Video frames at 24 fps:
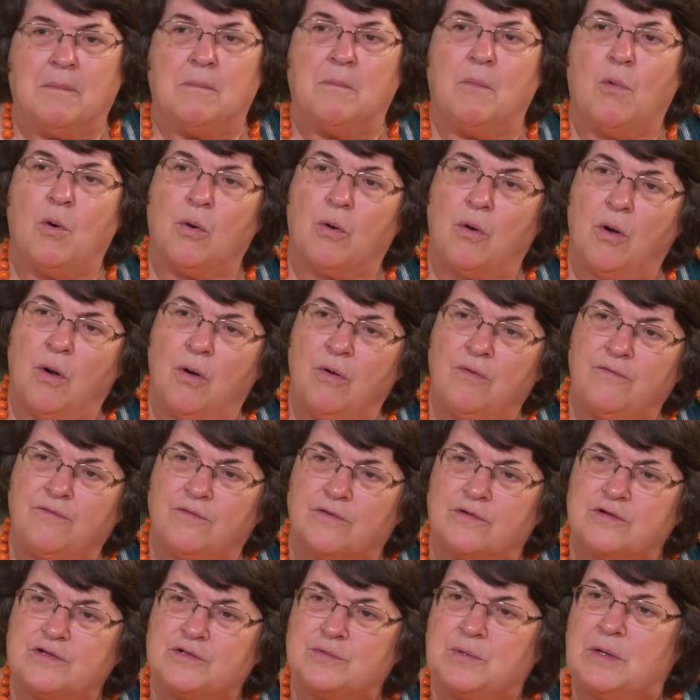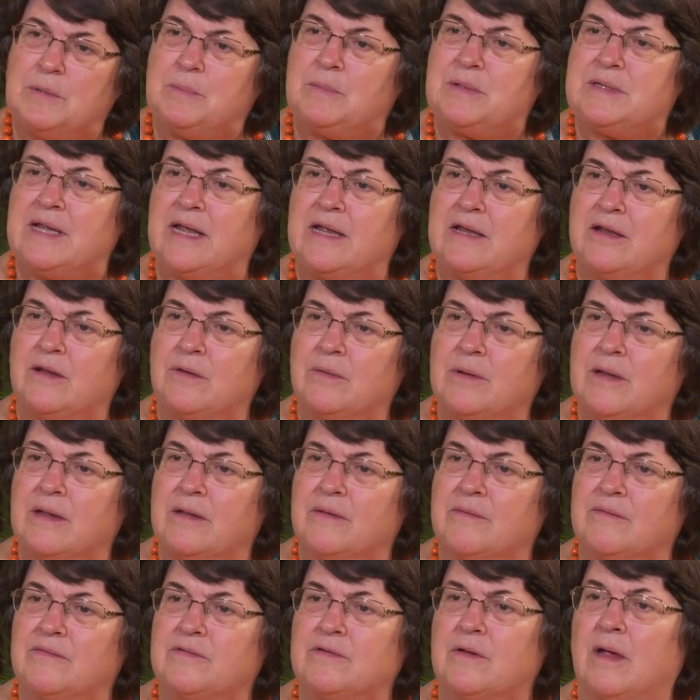Moreover, sweet potato
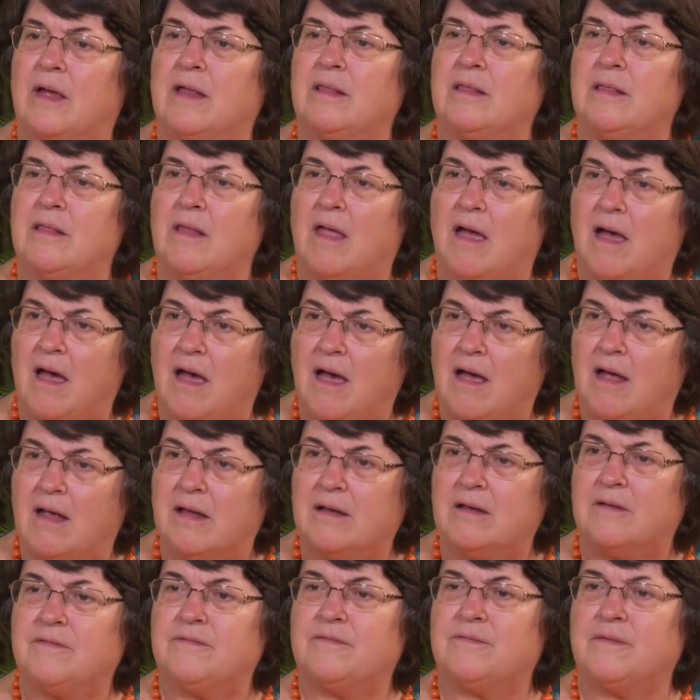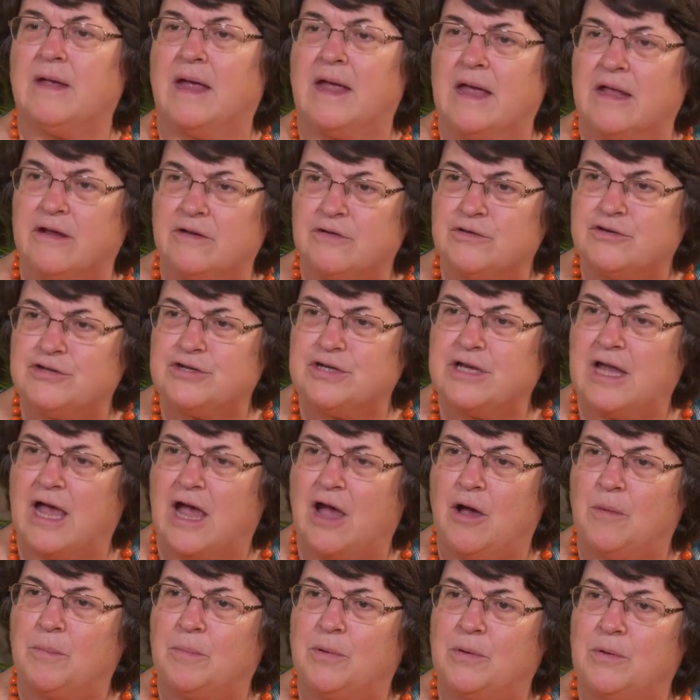gives a lot of energy
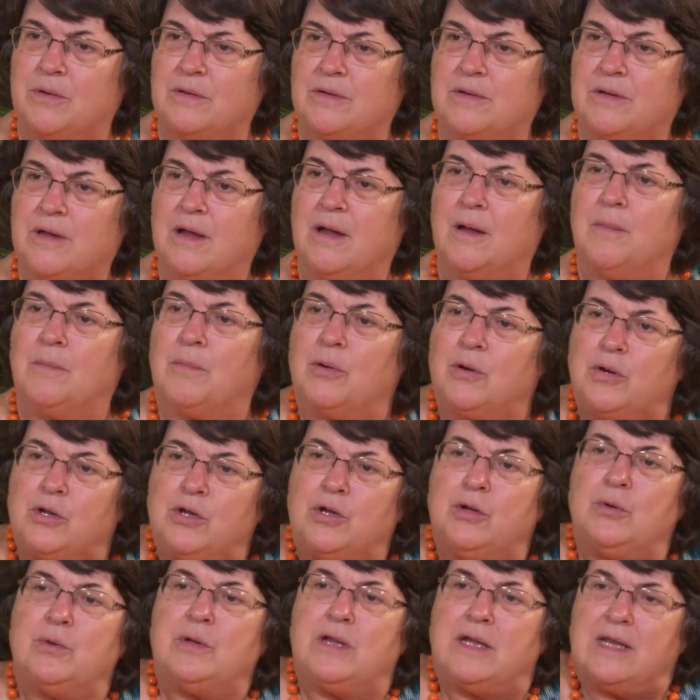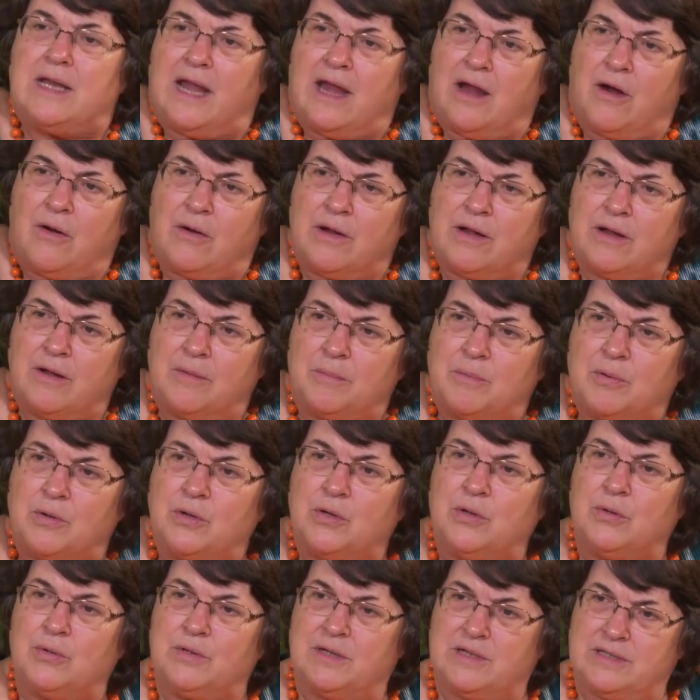output per unit area, per
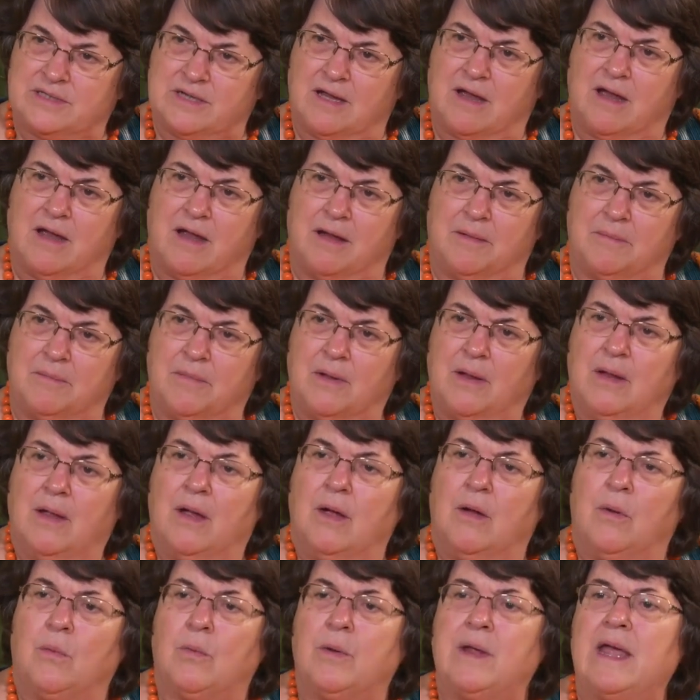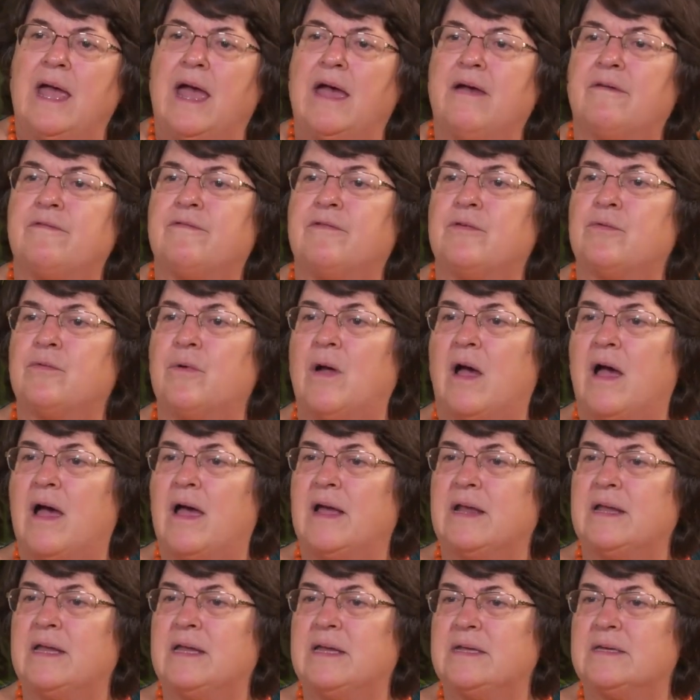unit time. We have
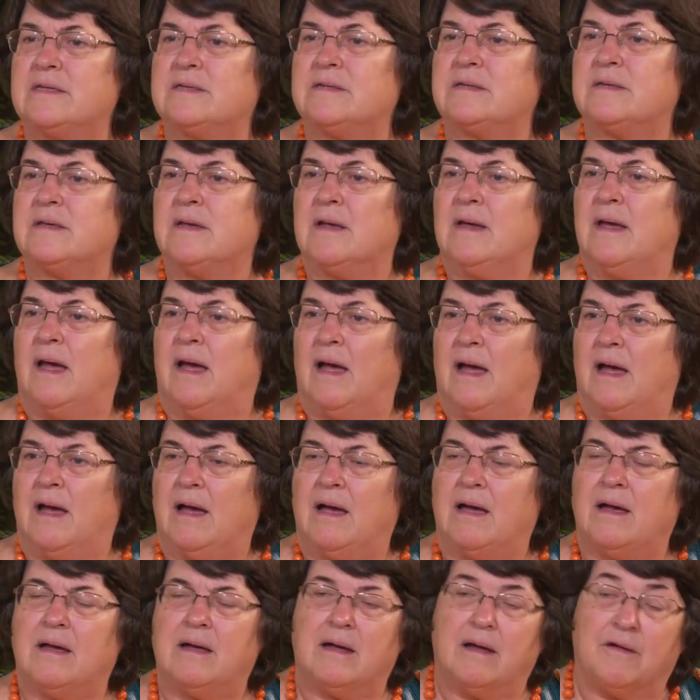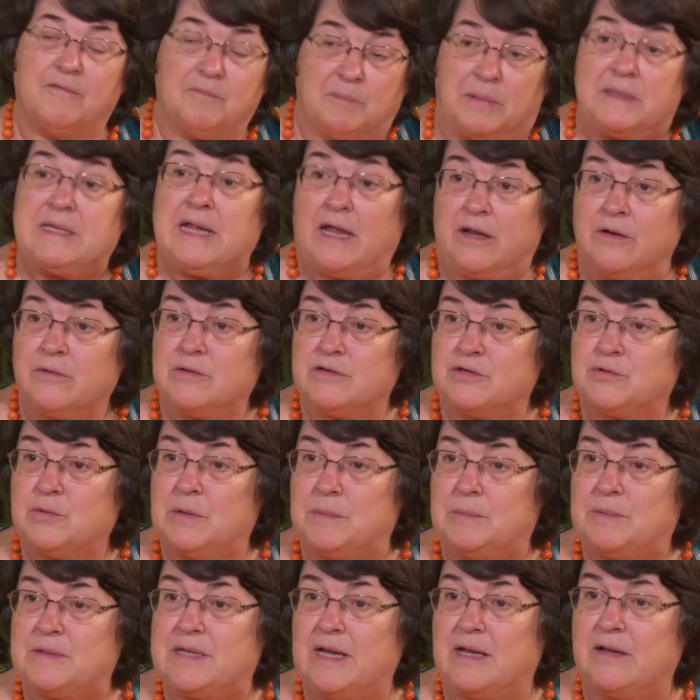varieties of potato and
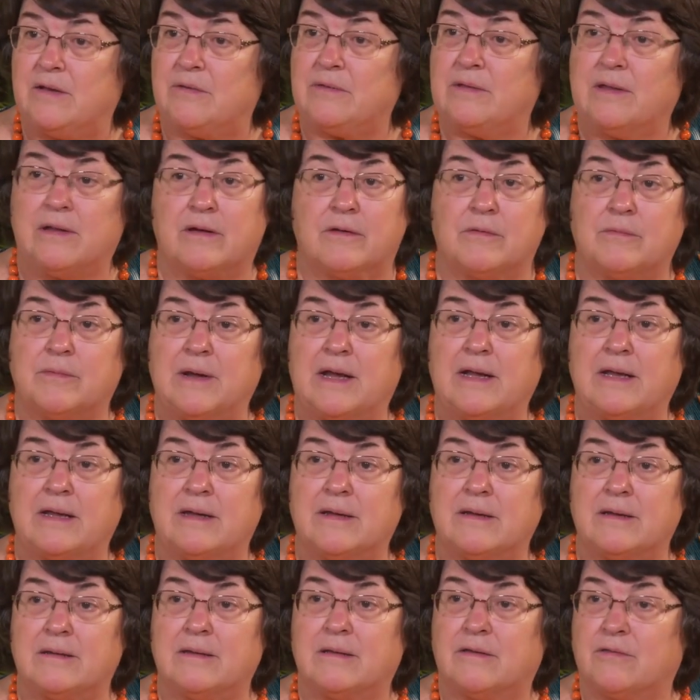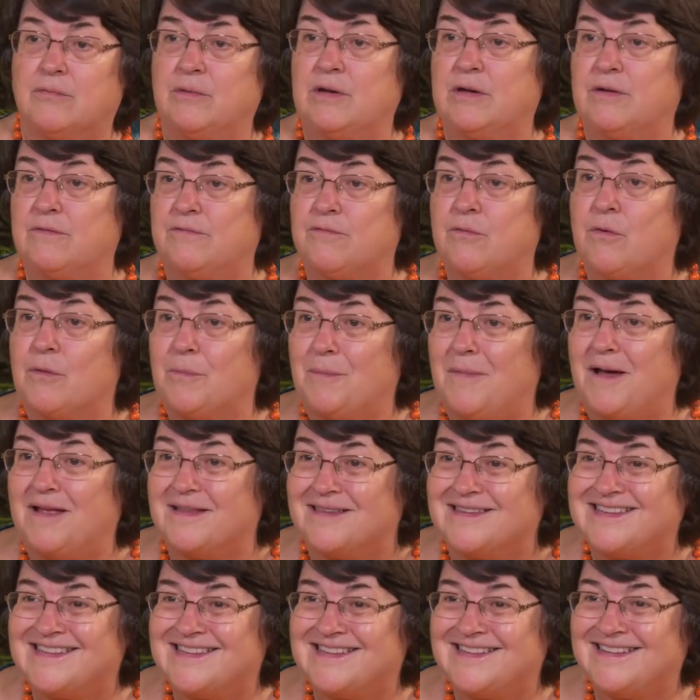sweet potato that are ready in 3 to 4
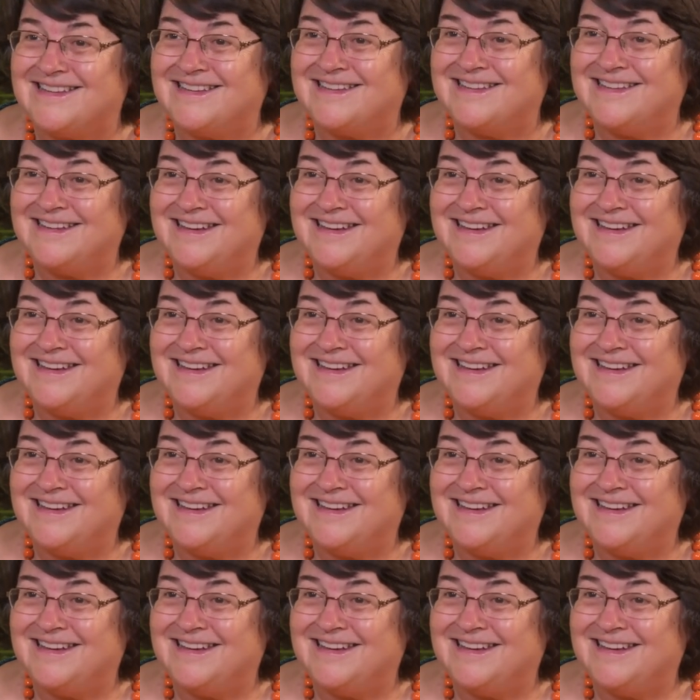months,